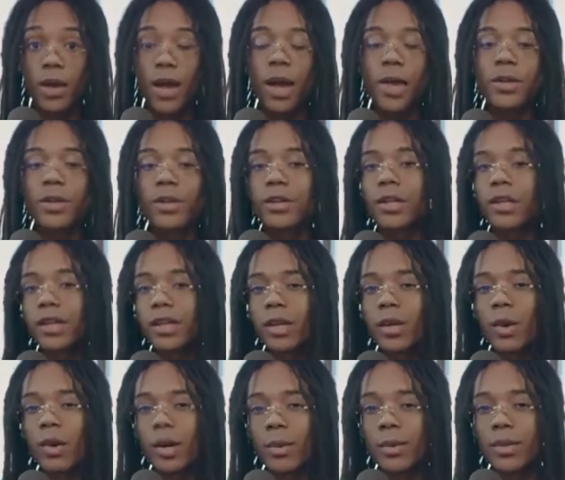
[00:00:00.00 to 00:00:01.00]
And you're getting
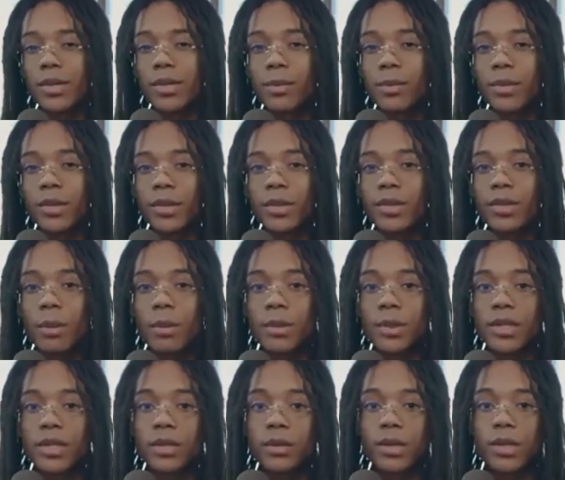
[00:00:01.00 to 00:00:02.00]
away with it because
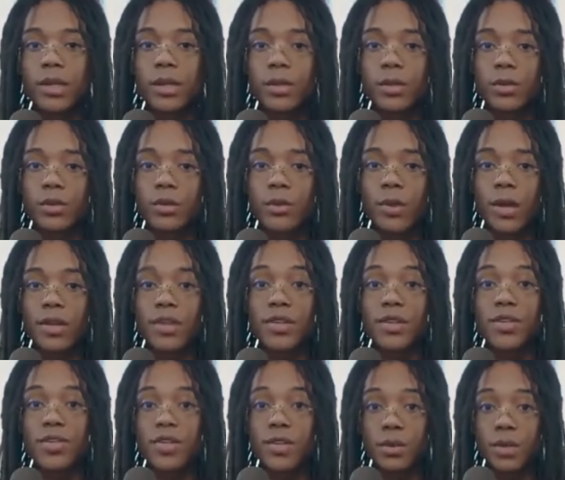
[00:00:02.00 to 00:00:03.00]
commentary YouTube has
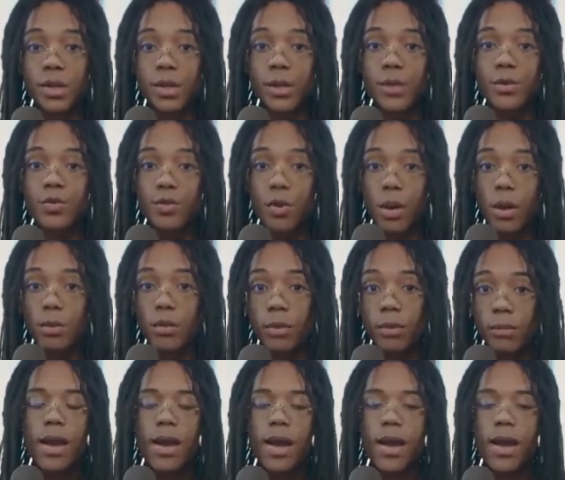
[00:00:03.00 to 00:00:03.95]
a serious problem.